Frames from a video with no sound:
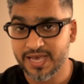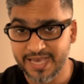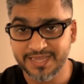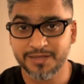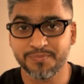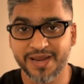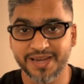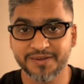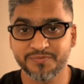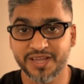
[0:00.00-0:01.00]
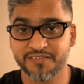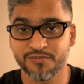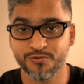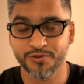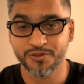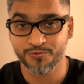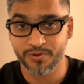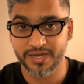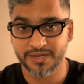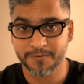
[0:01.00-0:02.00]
in the plane that flew you in.